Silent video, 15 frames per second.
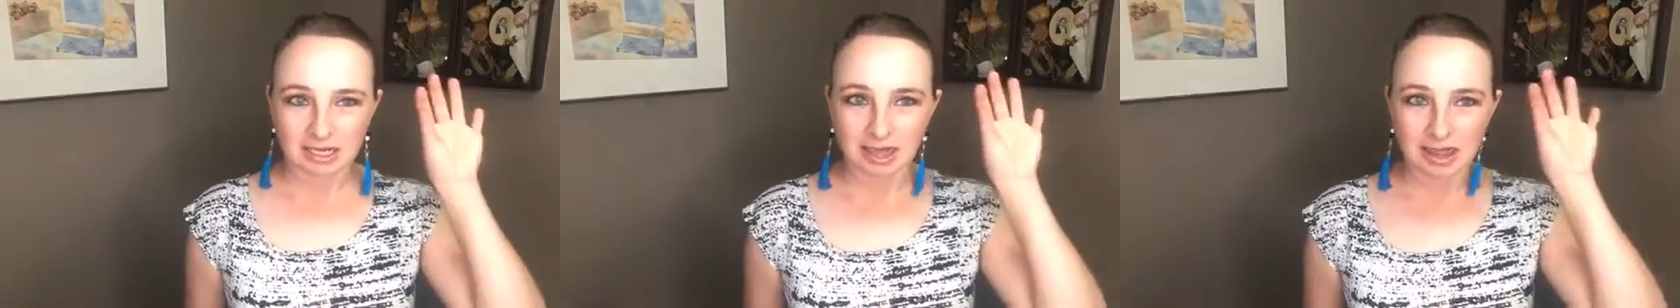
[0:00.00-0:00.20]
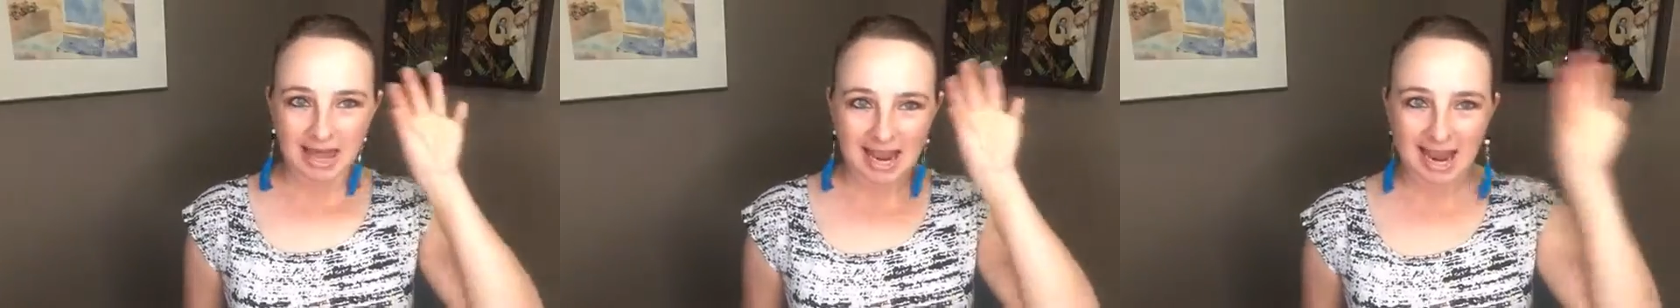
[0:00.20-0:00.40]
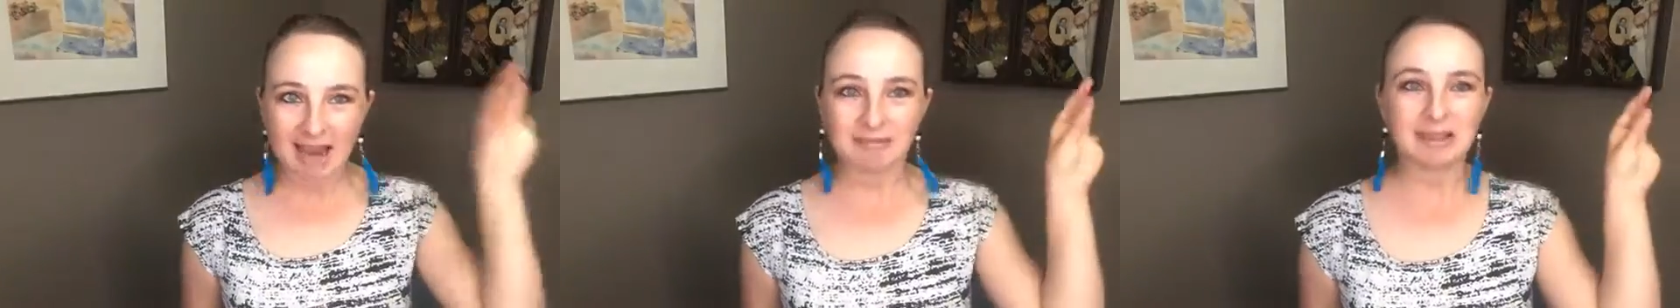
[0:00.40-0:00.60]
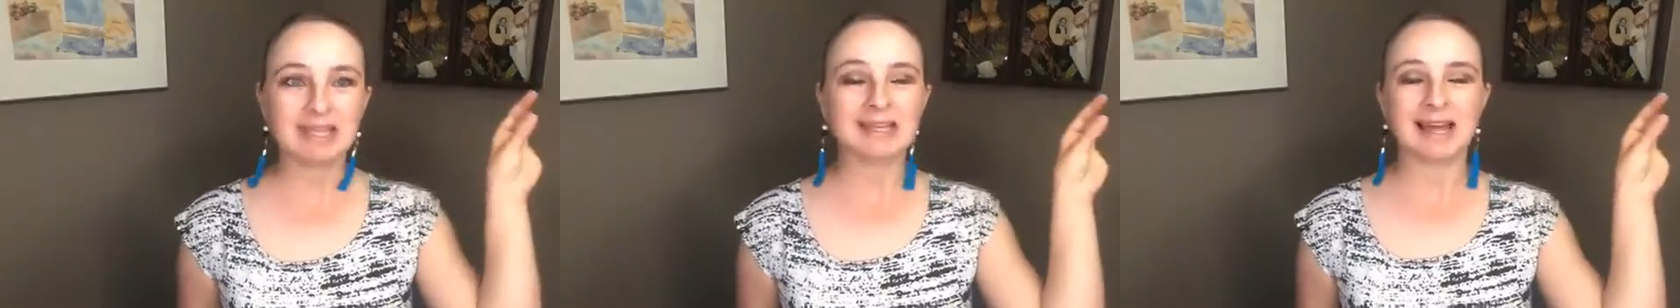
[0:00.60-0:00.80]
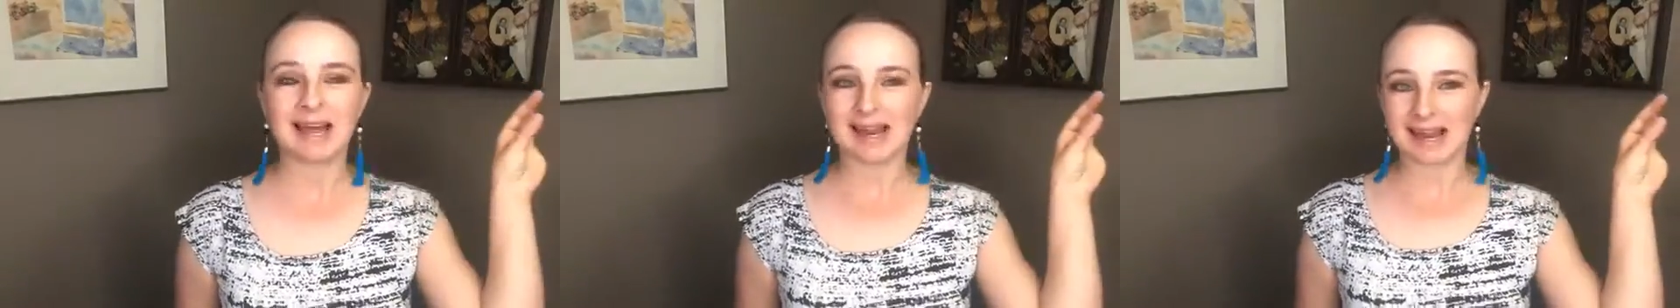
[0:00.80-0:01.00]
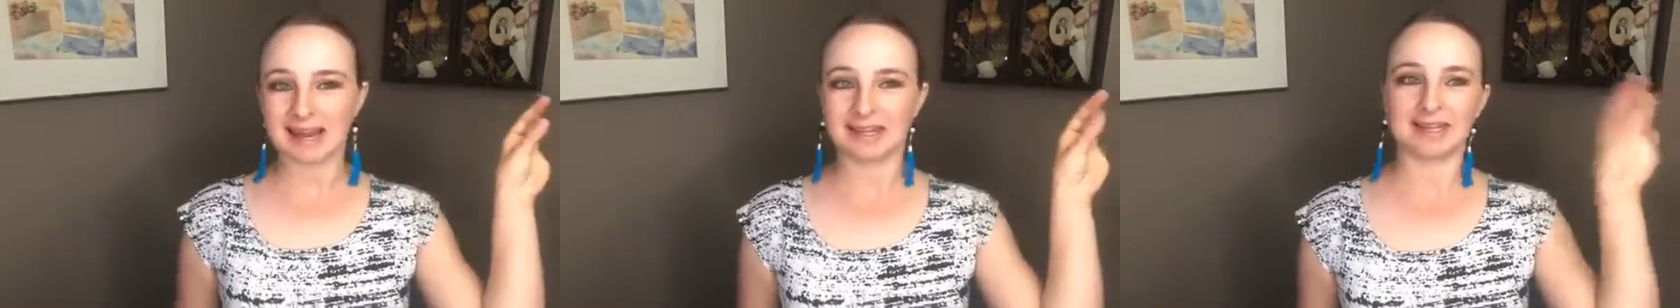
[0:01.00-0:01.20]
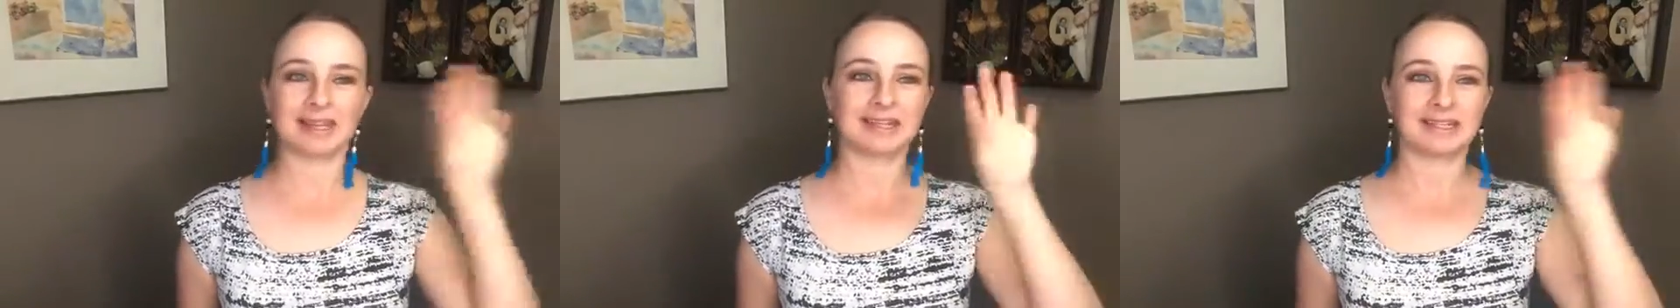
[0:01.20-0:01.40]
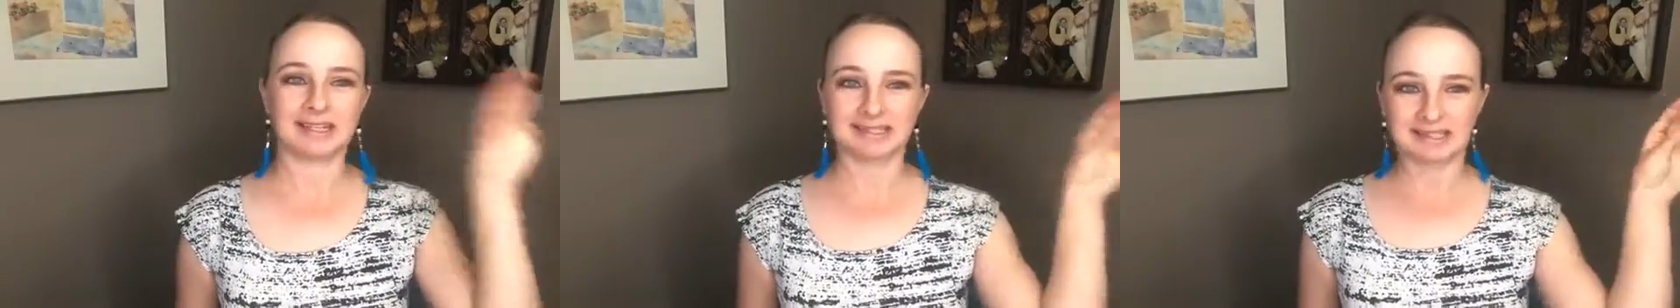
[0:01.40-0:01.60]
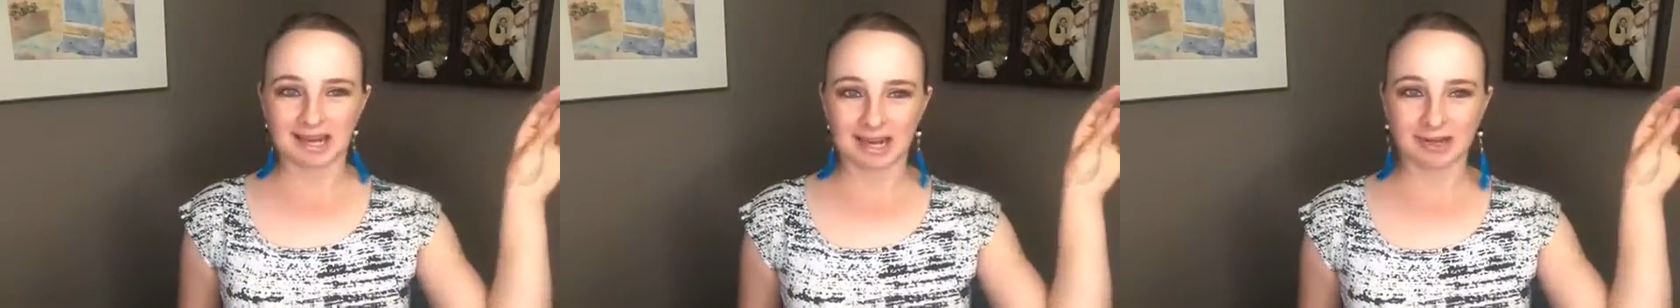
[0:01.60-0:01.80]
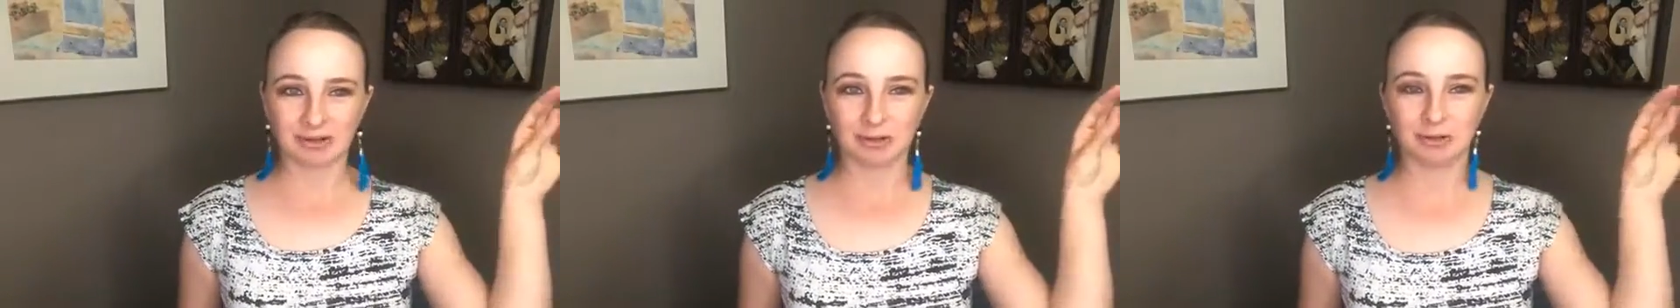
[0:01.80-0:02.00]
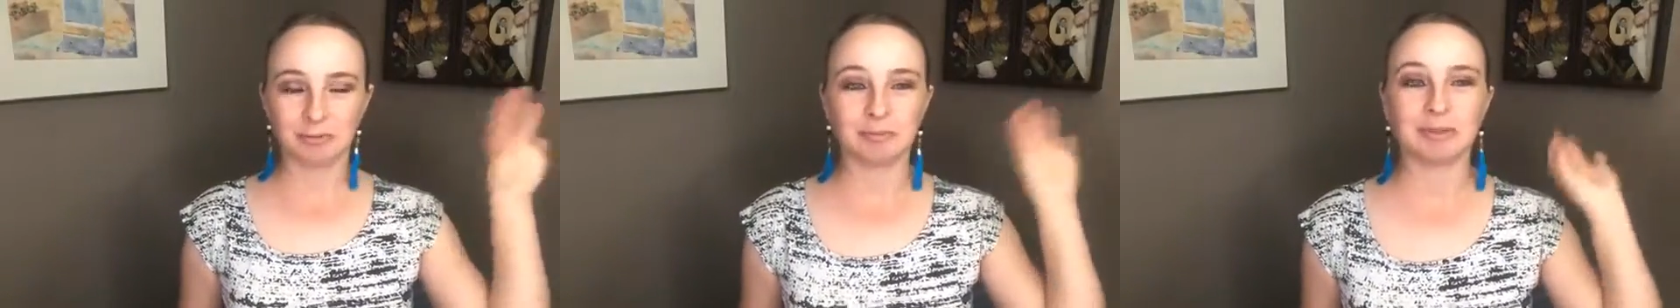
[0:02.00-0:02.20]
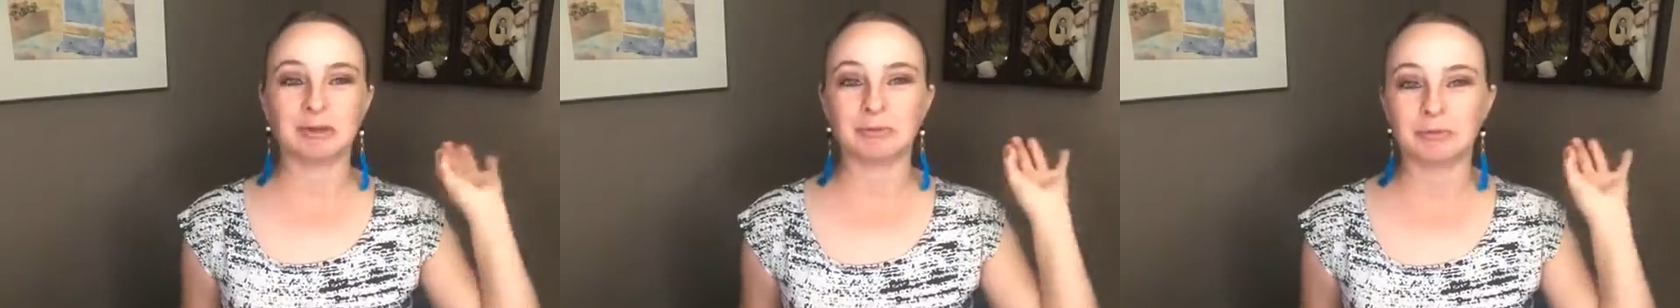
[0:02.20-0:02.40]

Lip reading: having that headline and title be